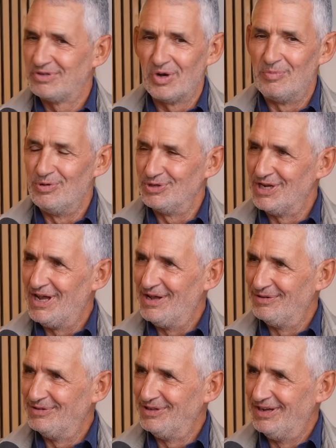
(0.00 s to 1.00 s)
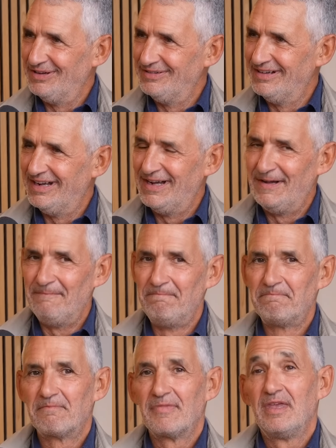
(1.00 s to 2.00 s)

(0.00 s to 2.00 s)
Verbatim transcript: gobble down, you know. Um,